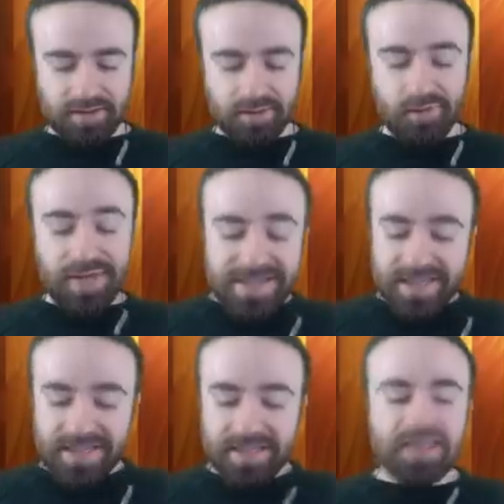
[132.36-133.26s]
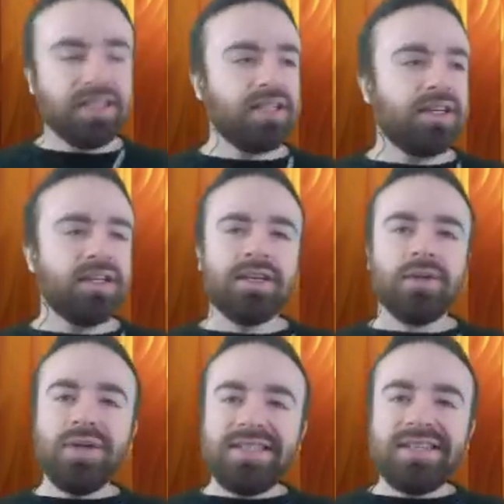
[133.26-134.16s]
What?
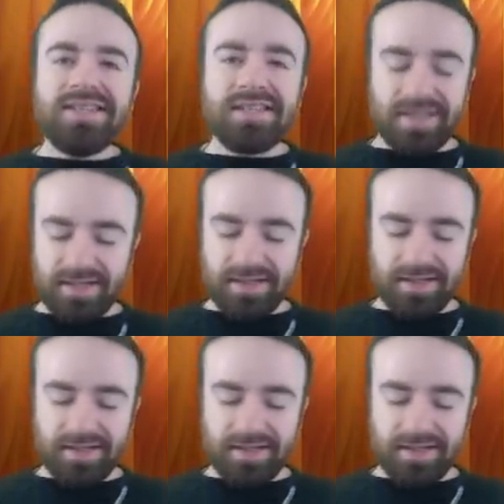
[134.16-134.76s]
What is this?